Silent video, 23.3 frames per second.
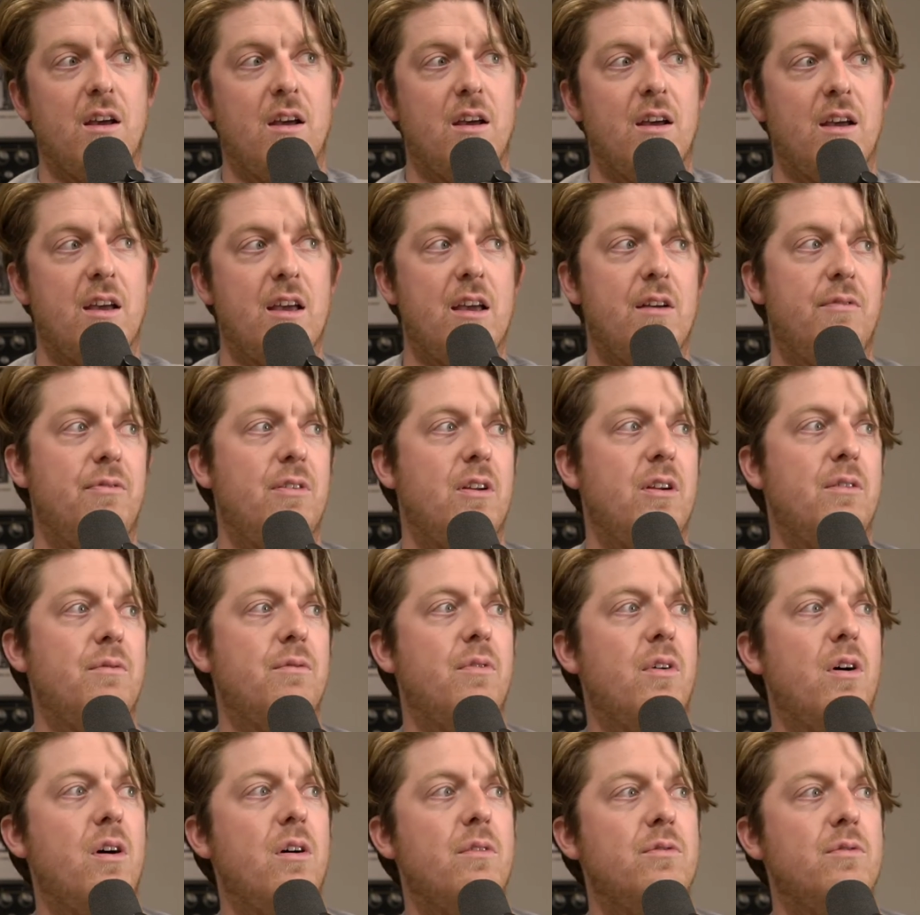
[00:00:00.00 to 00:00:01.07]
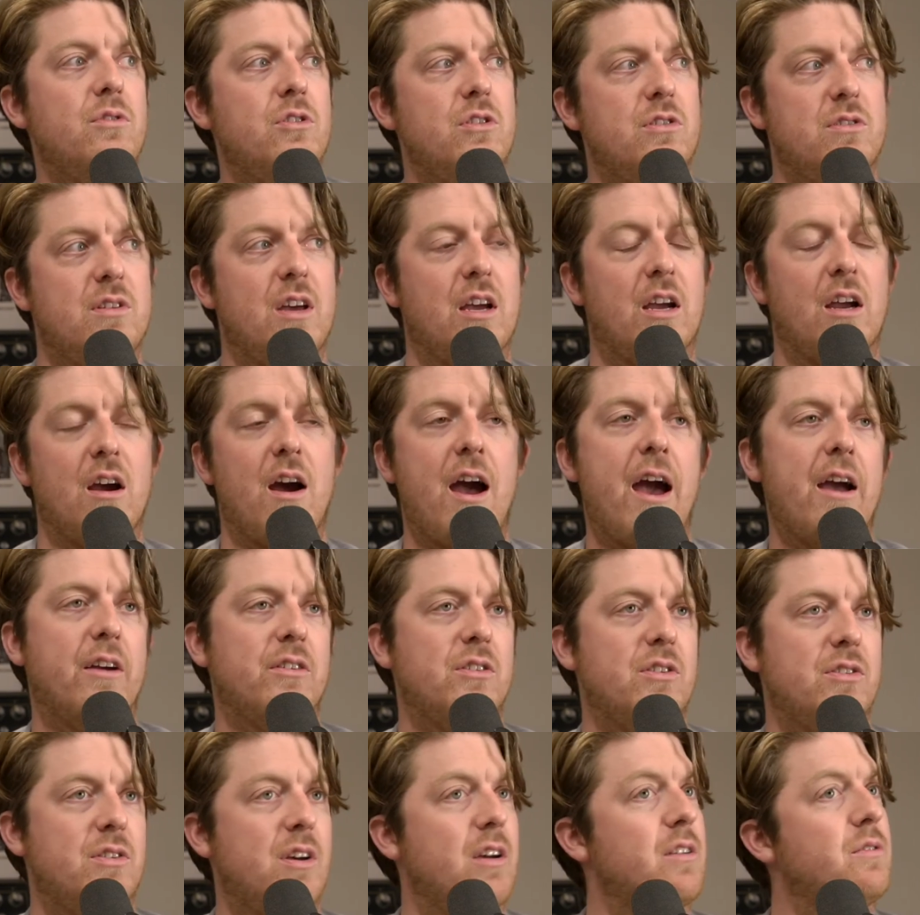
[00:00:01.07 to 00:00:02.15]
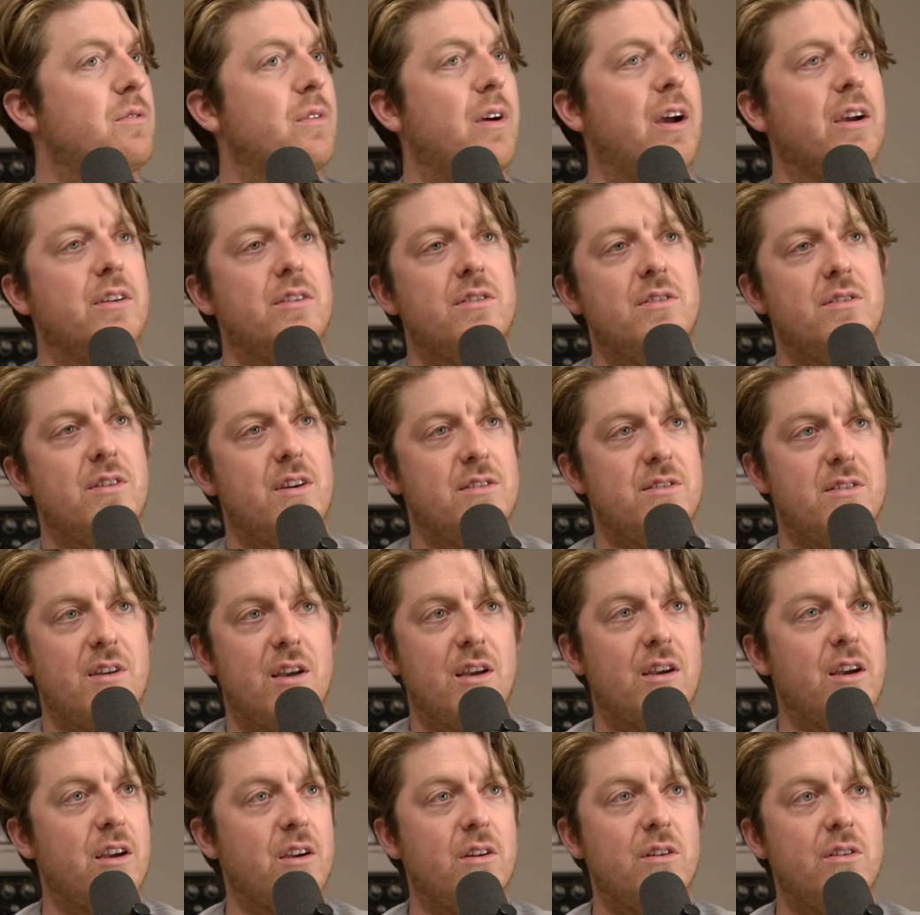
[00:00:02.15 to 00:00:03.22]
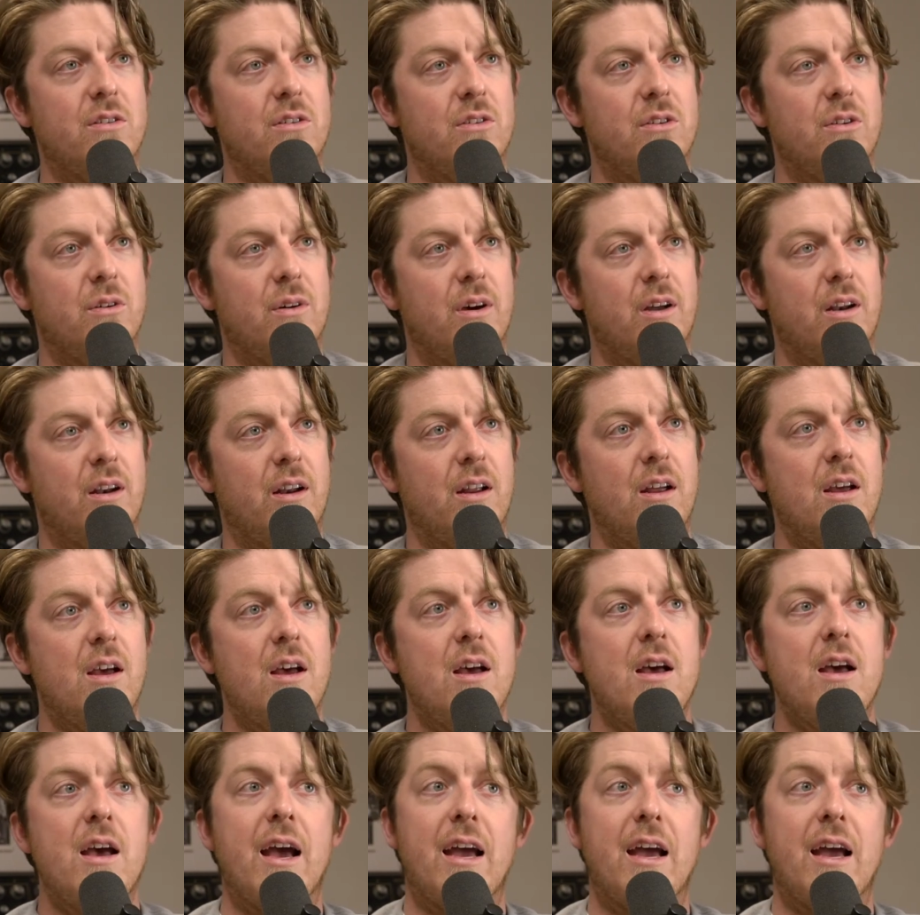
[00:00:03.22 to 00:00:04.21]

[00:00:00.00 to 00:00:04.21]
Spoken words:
if it involved just like exercise for exercise sake, I couldn't do it. Yeah.